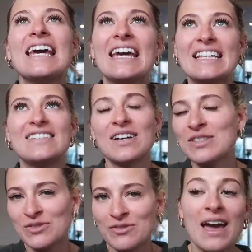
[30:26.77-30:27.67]
it
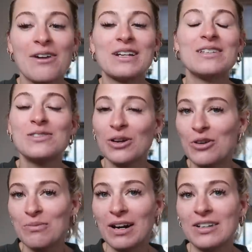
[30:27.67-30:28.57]
does vary
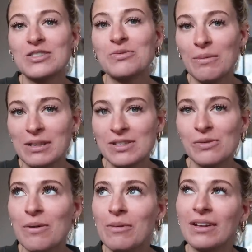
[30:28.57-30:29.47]
so much woman to
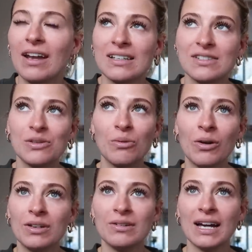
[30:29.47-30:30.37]
woman as to what you